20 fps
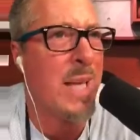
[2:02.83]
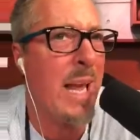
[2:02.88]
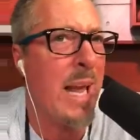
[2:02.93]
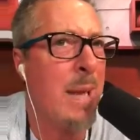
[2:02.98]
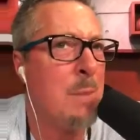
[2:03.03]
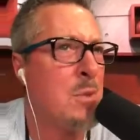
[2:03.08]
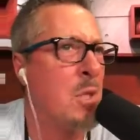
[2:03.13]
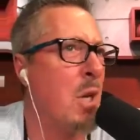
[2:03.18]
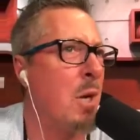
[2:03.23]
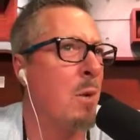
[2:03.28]

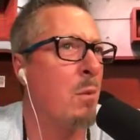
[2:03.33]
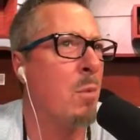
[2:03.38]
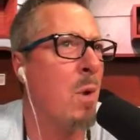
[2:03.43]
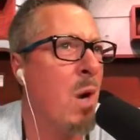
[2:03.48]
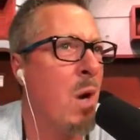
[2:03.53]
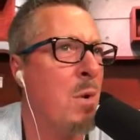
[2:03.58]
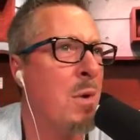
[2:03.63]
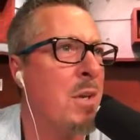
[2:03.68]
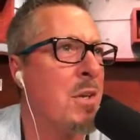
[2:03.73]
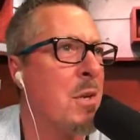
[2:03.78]
games on the
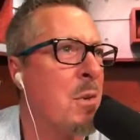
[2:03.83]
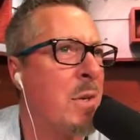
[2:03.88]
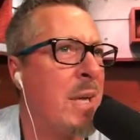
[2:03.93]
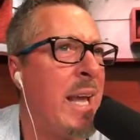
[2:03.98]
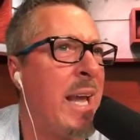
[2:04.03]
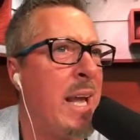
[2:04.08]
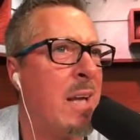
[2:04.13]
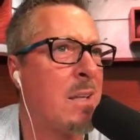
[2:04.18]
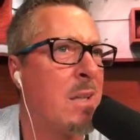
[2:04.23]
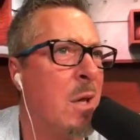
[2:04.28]
road, and you
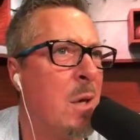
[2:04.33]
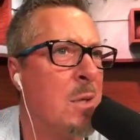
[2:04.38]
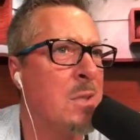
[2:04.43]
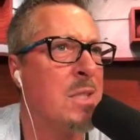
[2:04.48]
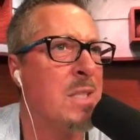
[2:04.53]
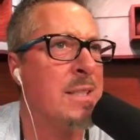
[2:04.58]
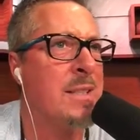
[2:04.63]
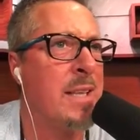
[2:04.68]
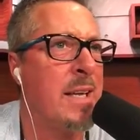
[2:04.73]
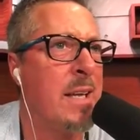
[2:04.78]
can't close
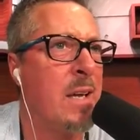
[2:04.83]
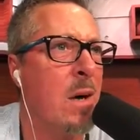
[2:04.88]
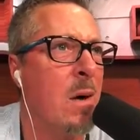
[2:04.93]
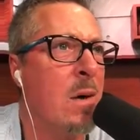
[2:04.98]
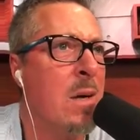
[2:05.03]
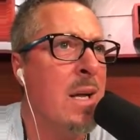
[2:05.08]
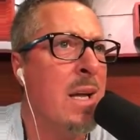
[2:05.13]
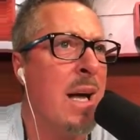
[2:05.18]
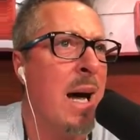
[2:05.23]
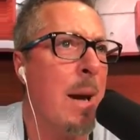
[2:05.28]
the
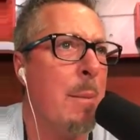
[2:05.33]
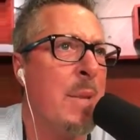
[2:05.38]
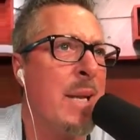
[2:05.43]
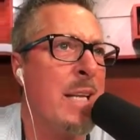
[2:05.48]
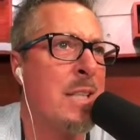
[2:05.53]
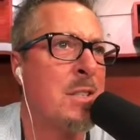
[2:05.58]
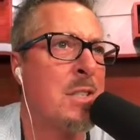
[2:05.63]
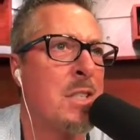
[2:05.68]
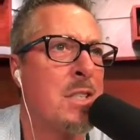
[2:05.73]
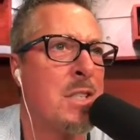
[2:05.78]
deal. I mean,
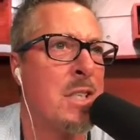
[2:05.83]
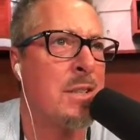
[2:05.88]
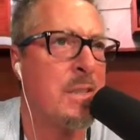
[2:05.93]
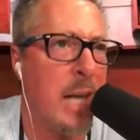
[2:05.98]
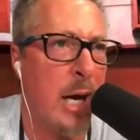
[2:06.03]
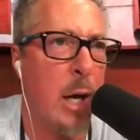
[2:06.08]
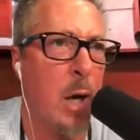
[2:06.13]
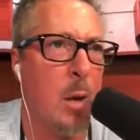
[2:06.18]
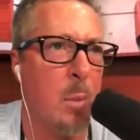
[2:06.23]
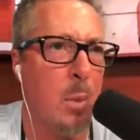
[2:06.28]
it's just a
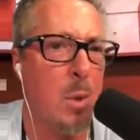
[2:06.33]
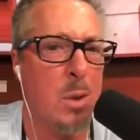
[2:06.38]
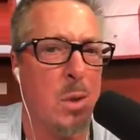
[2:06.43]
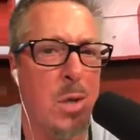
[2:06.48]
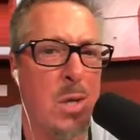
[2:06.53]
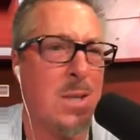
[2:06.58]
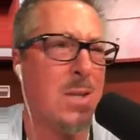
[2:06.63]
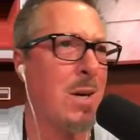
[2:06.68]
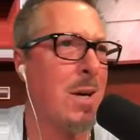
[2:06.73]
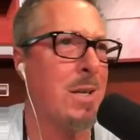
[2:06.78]
terrible
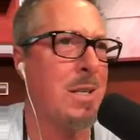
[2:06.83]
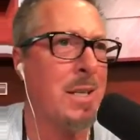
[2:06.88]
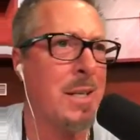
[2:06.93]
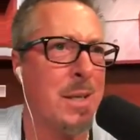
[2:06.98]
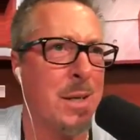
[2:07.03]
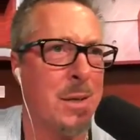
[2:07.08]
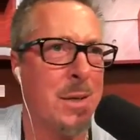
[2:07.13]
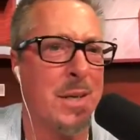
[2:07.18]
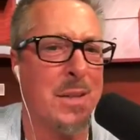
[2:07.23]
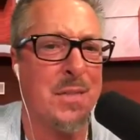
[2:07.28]
look on you,
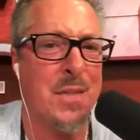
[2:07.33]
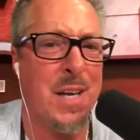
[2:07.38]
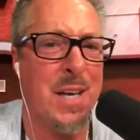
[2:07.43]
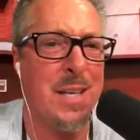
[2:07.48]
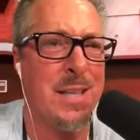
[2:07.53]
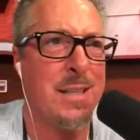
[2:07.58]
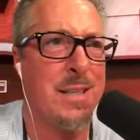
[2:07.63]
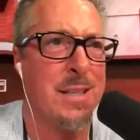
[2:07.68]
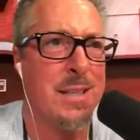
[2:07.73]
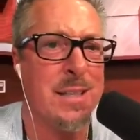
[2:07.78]
don't you
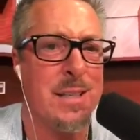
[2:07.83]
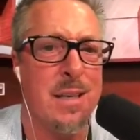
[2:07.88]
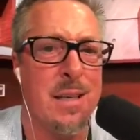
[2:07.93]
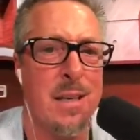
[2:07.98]
think?